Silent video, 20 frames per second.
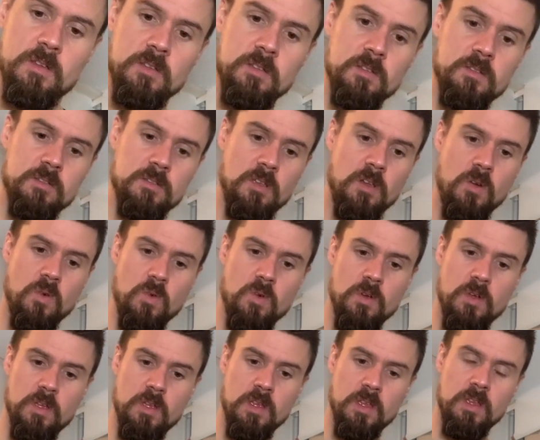So
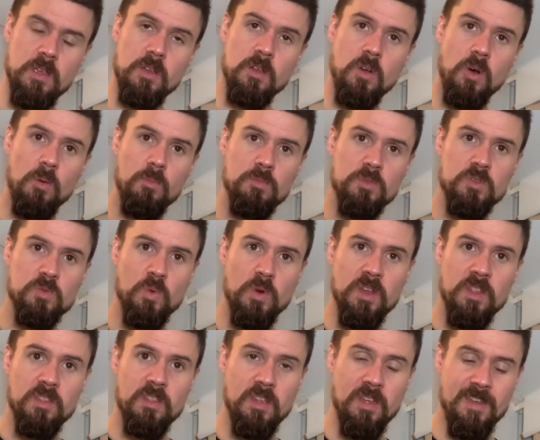it comes
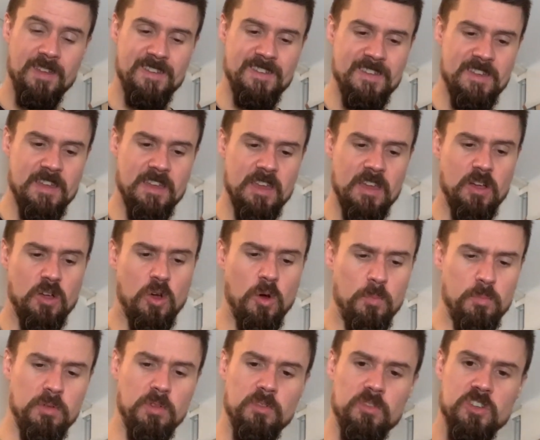with a
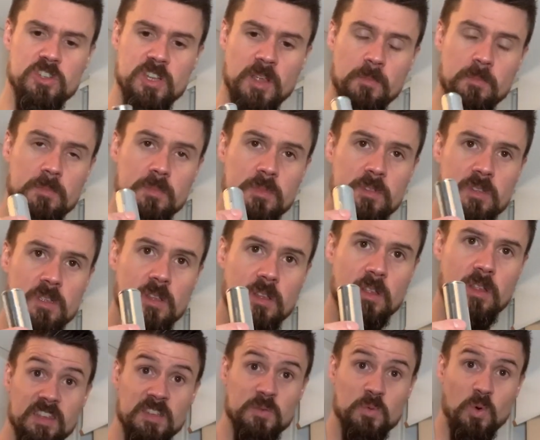couple of shims.
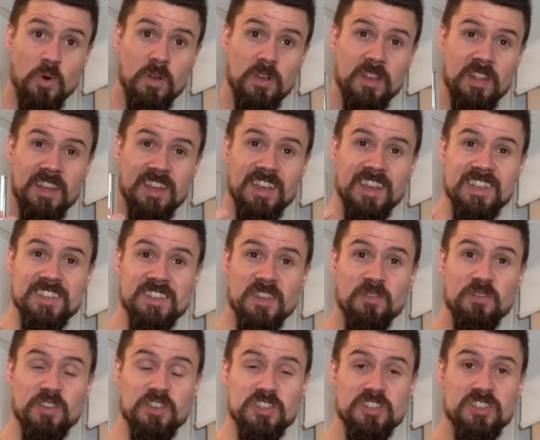This one is if
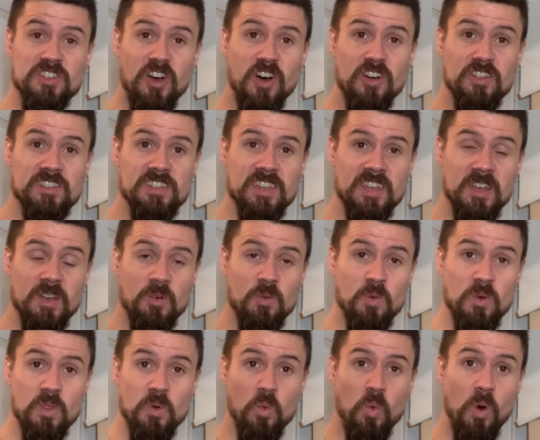you're starting
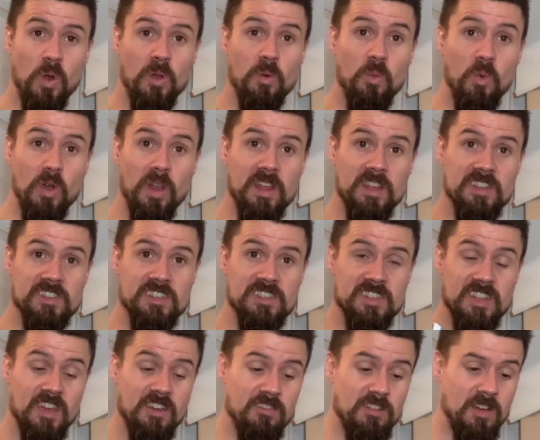with a 1 1/8
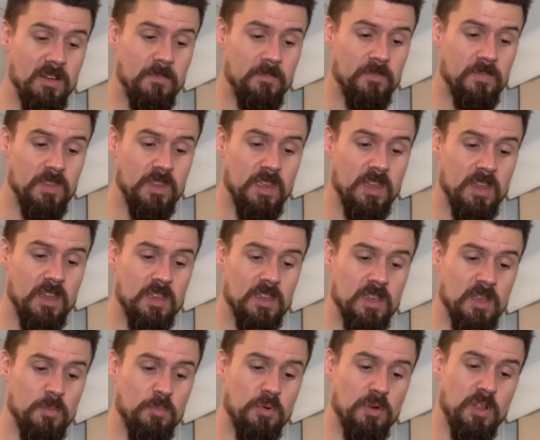steerer,
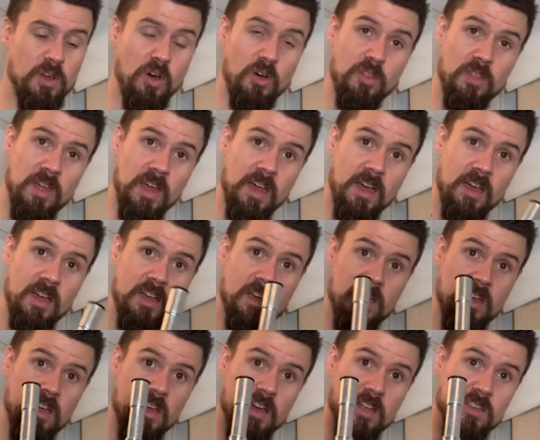you put it on there
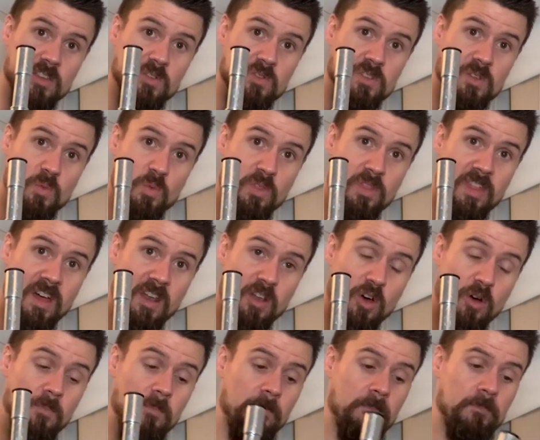and use it with that
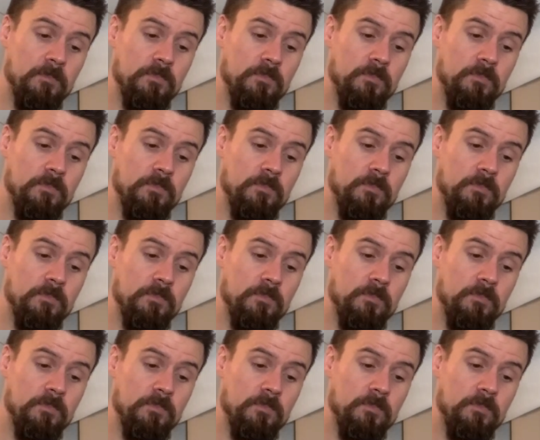on.